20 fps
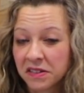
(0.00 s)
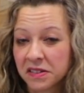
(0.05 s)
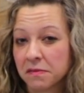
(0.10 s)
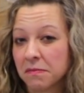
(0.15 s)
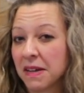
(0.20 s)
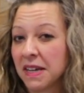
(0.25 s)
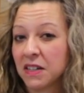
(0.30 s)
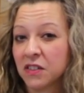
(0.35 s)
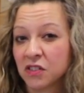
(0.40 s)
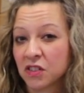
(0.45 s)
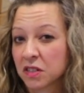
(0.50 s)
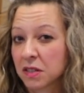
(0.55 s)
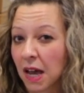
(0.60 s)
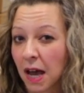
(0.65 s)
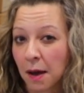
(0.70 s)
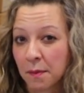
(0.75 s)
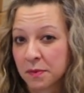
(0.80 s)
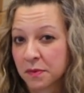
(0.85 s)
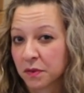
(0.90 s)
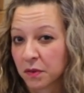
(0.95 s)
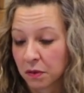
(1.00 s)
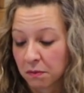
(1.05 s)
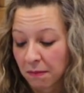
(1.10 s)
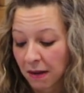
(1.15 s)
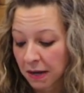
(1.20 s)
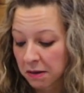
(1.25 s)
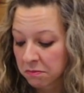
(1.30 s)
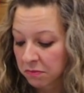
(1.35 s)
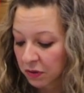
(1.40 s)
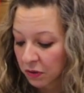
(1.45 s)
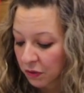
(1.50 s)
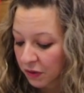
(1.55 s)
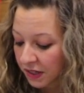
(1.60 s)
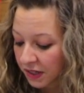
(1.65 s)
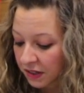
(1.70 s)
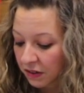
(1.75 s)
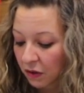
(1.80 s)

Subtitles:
to me, is just absolutely mind-blowing.